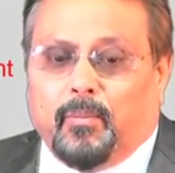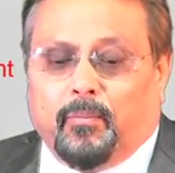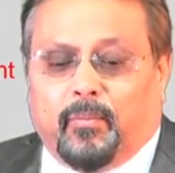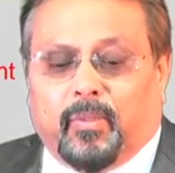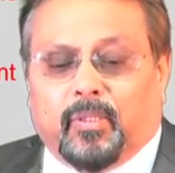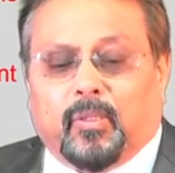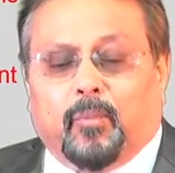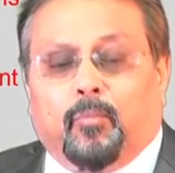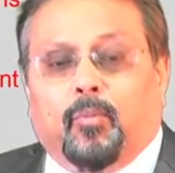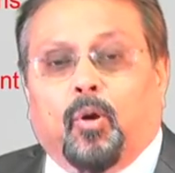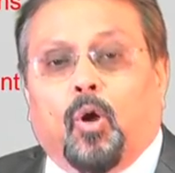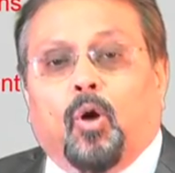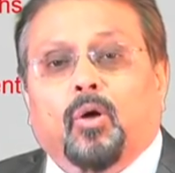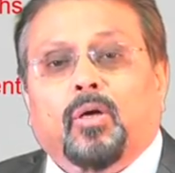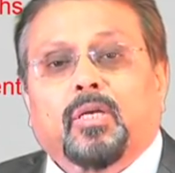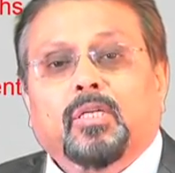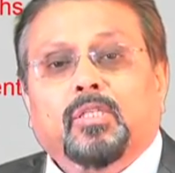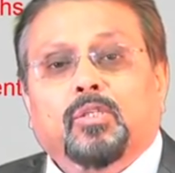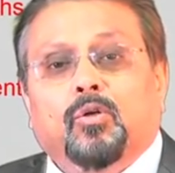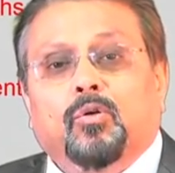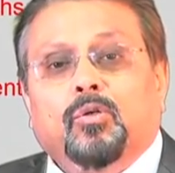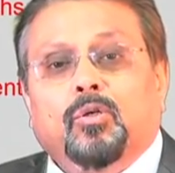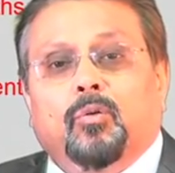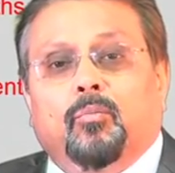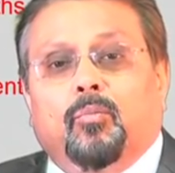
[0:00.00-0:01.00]
But the blocker is
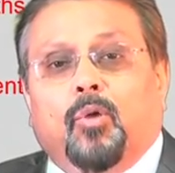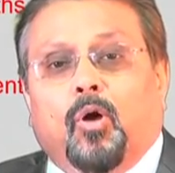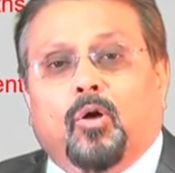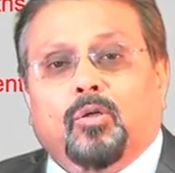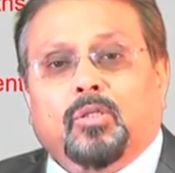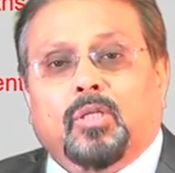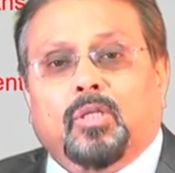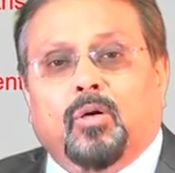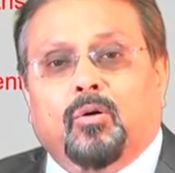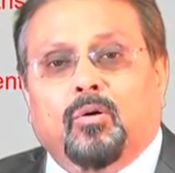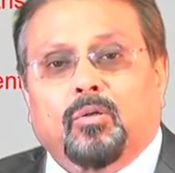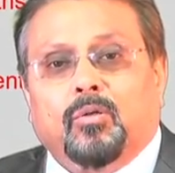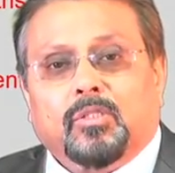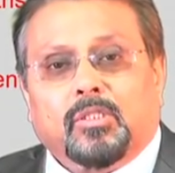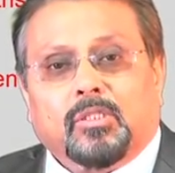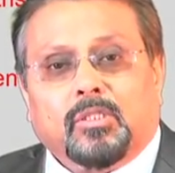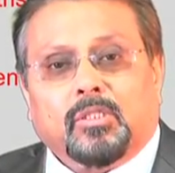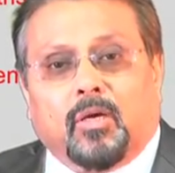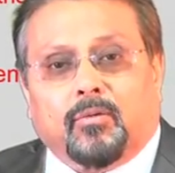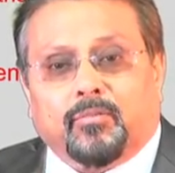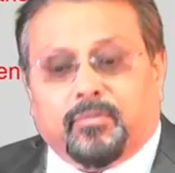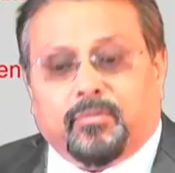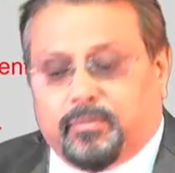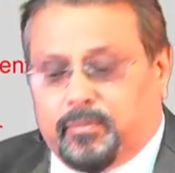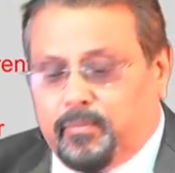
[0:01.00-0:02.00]
going to block the whole
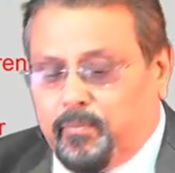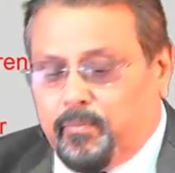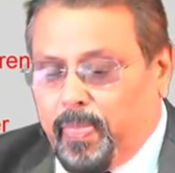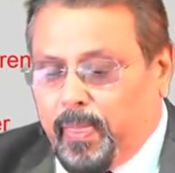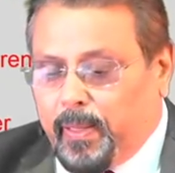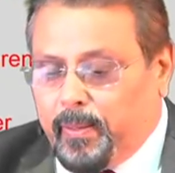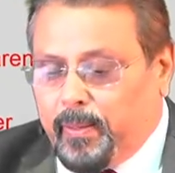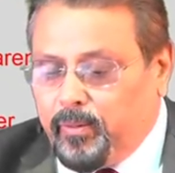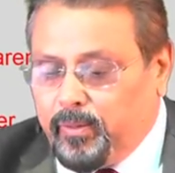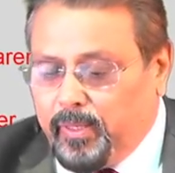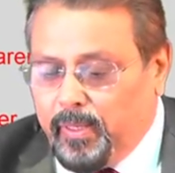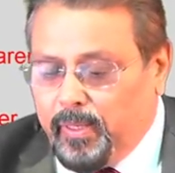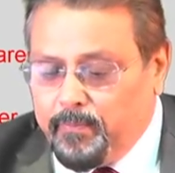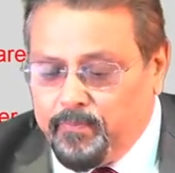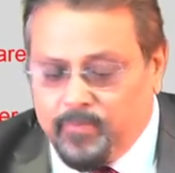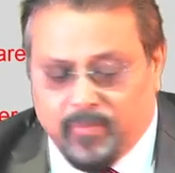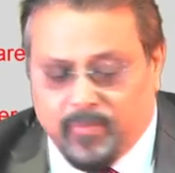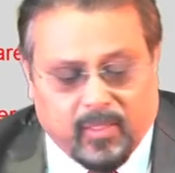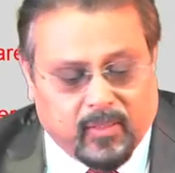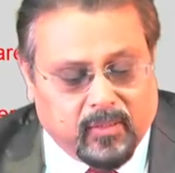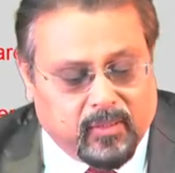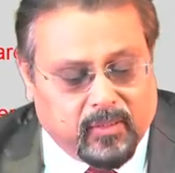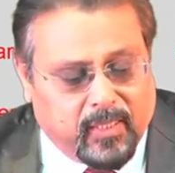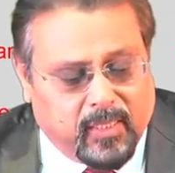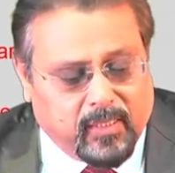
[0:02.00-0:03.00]
stuff. Okay?
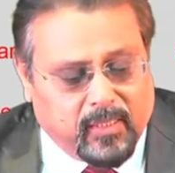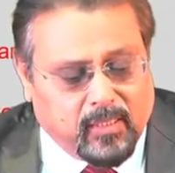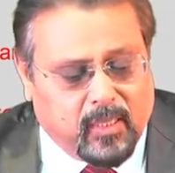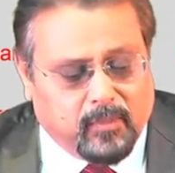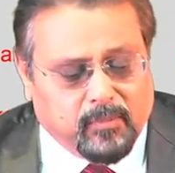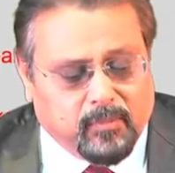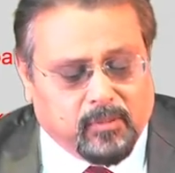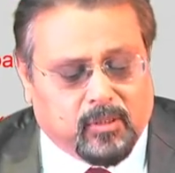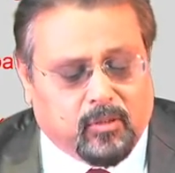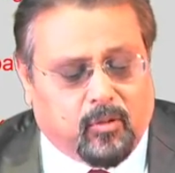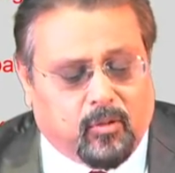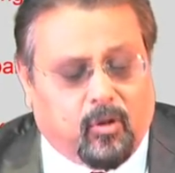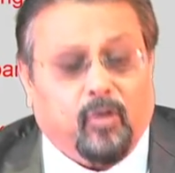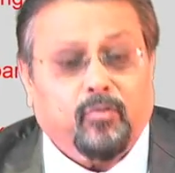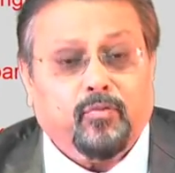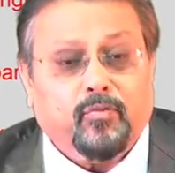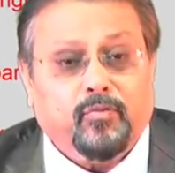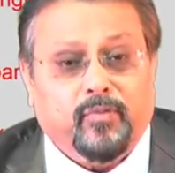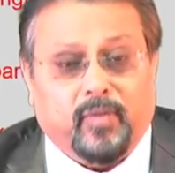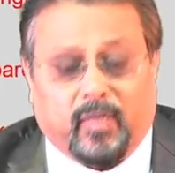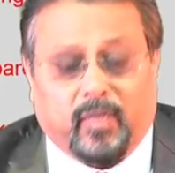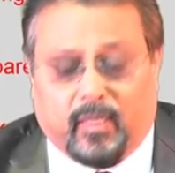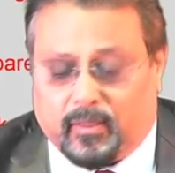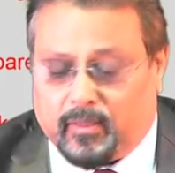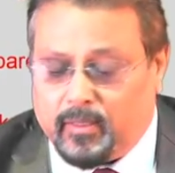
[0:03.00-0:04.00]
Then comes
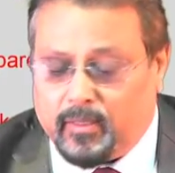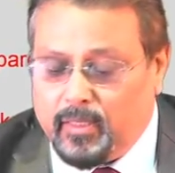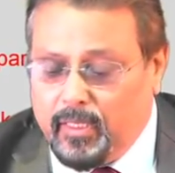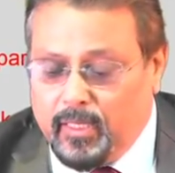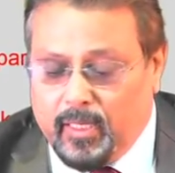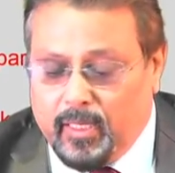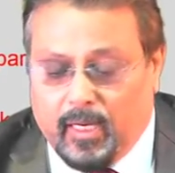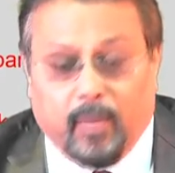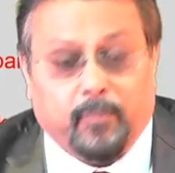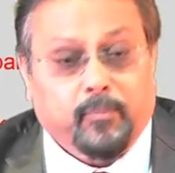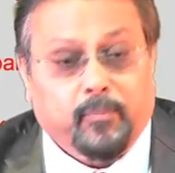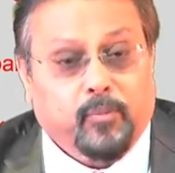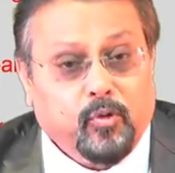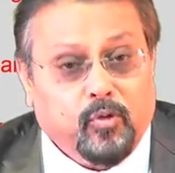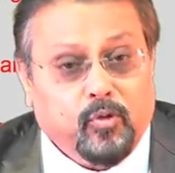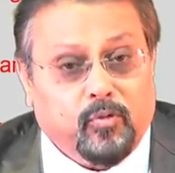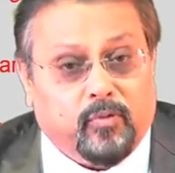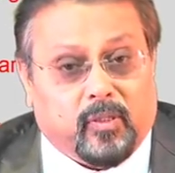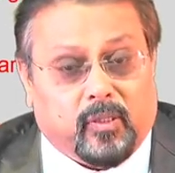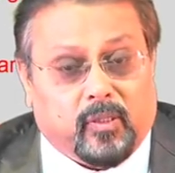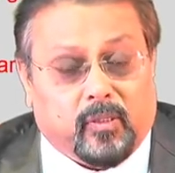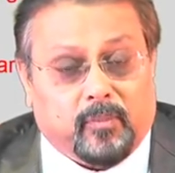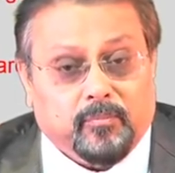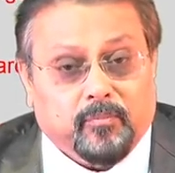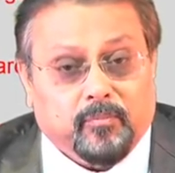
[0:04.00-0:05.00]
off-field
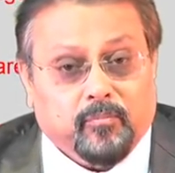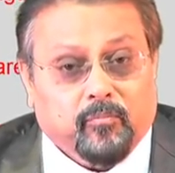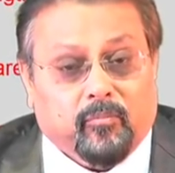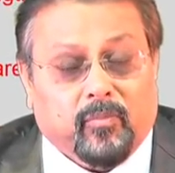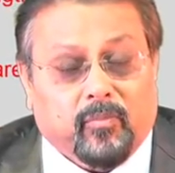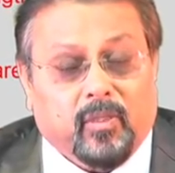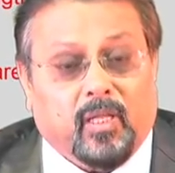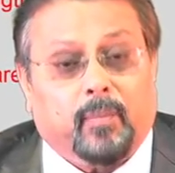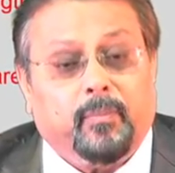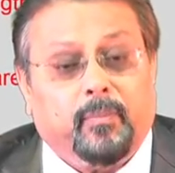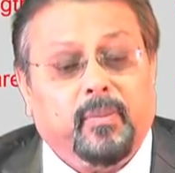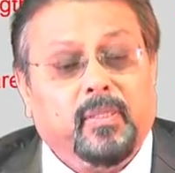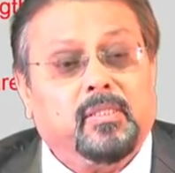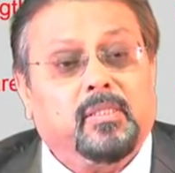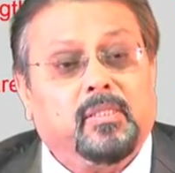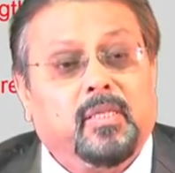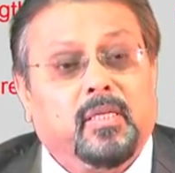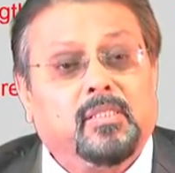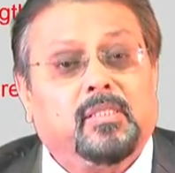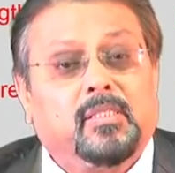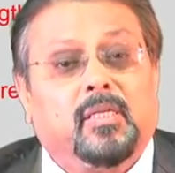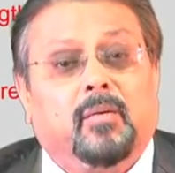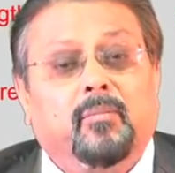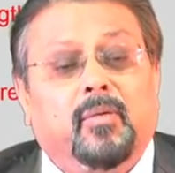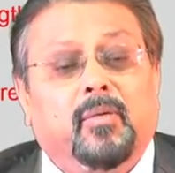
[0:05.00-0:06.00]
approver. That means there
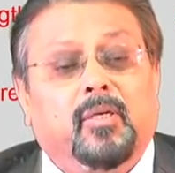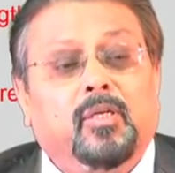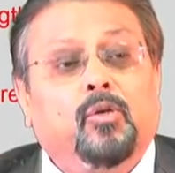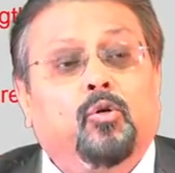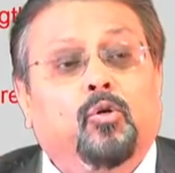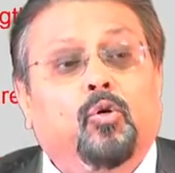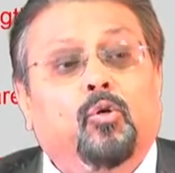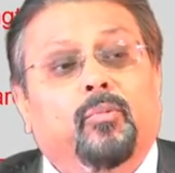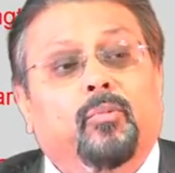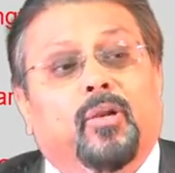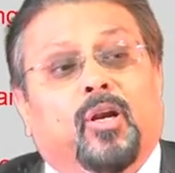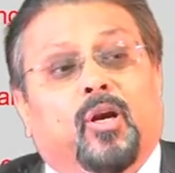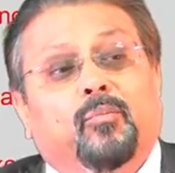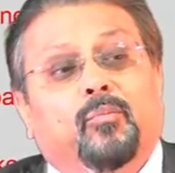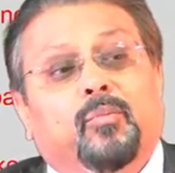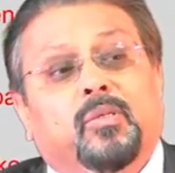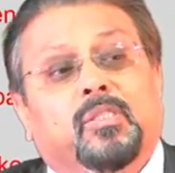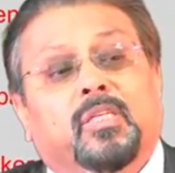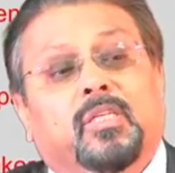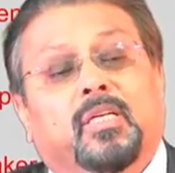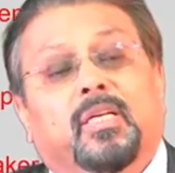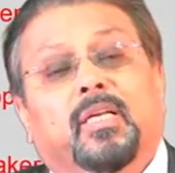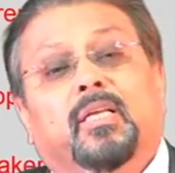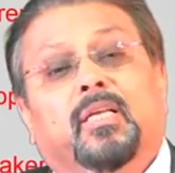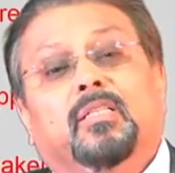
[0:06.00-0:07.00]
is somebody who may not be
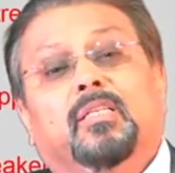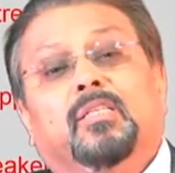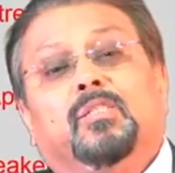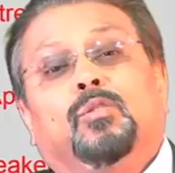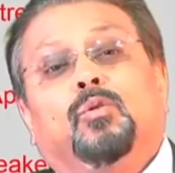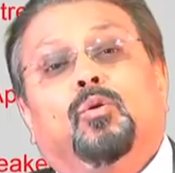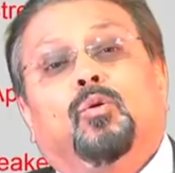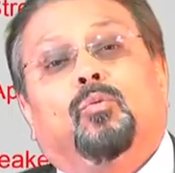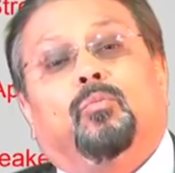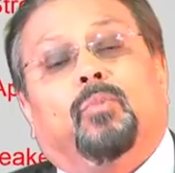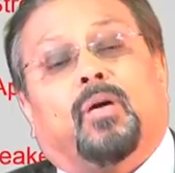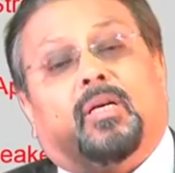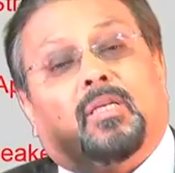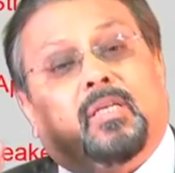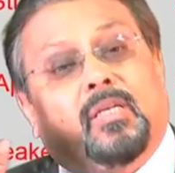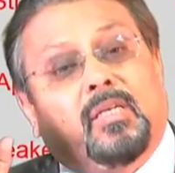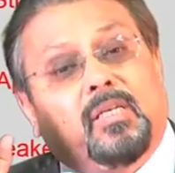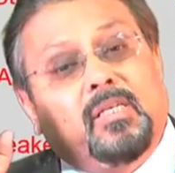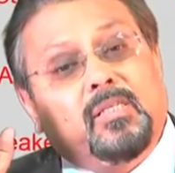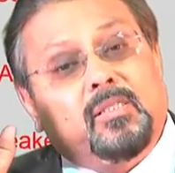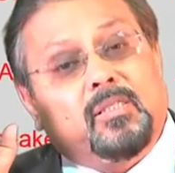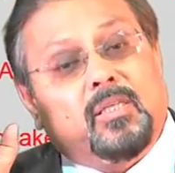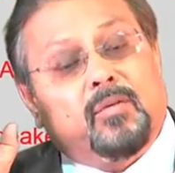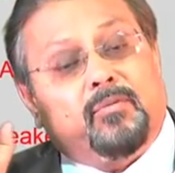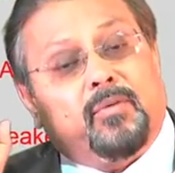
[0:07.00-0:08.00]
sitting in this room, but he
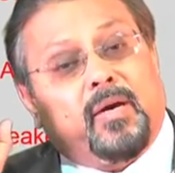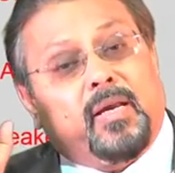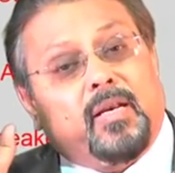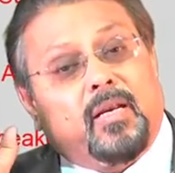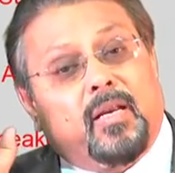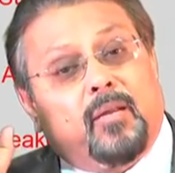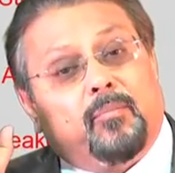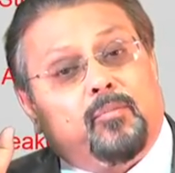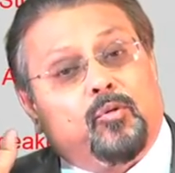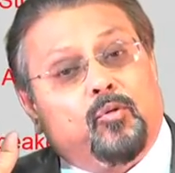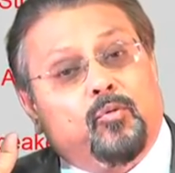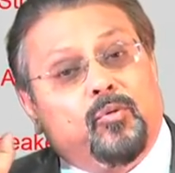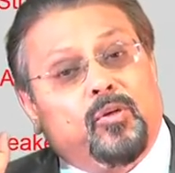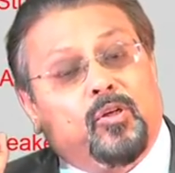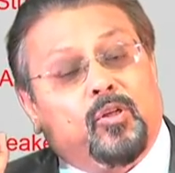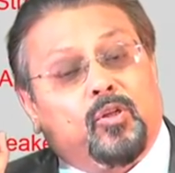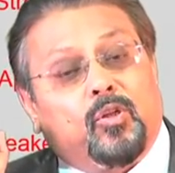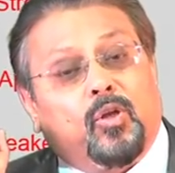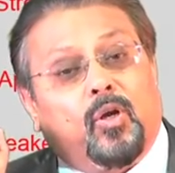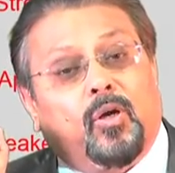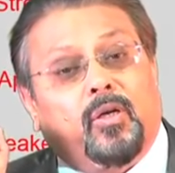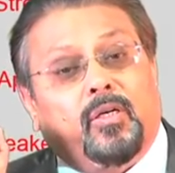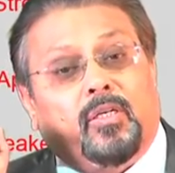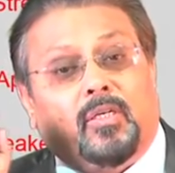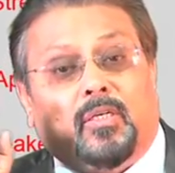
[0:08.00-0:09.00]
is the final approving
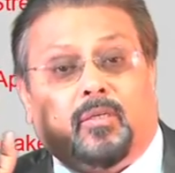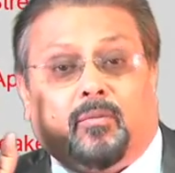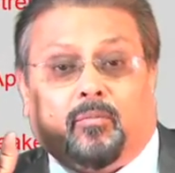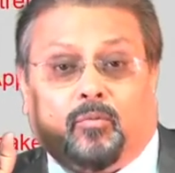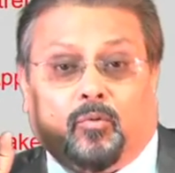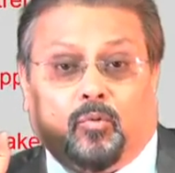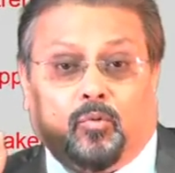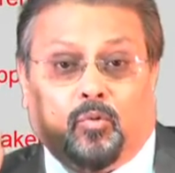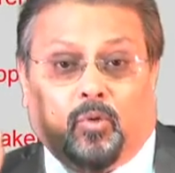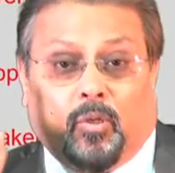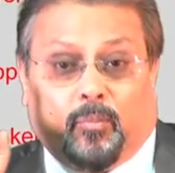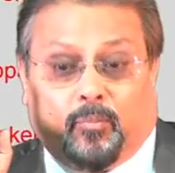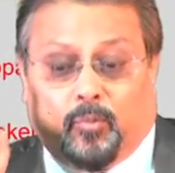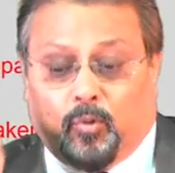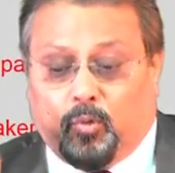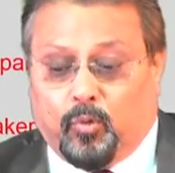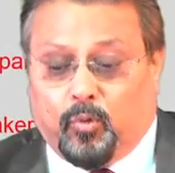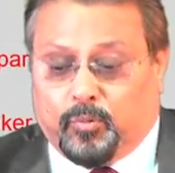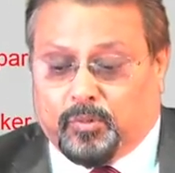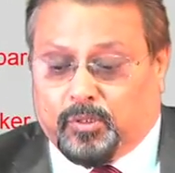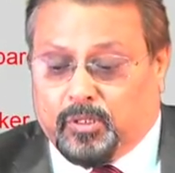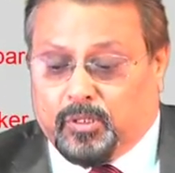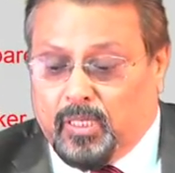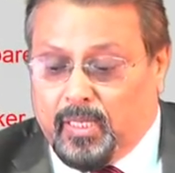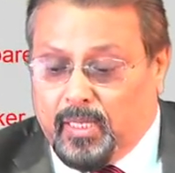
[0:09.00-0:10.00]
authority who
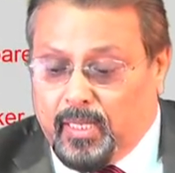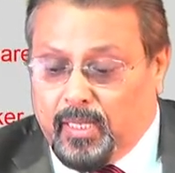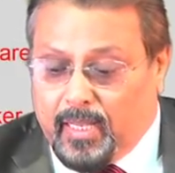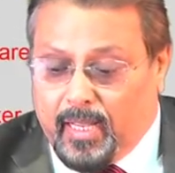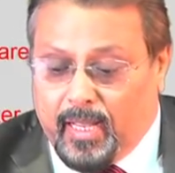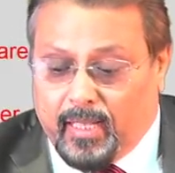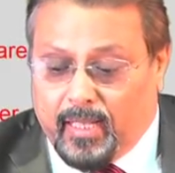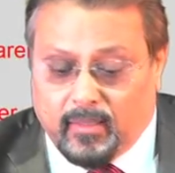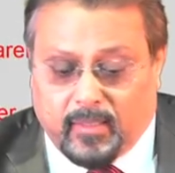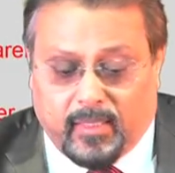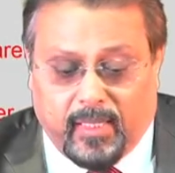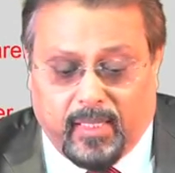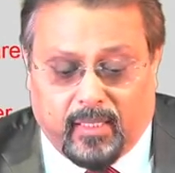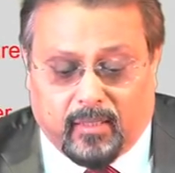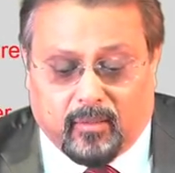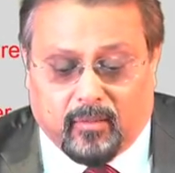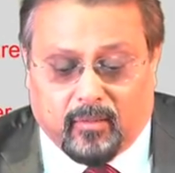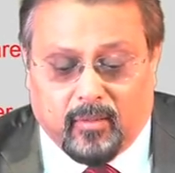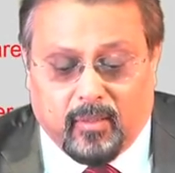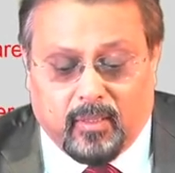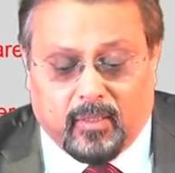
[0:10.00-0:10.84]
approves. And then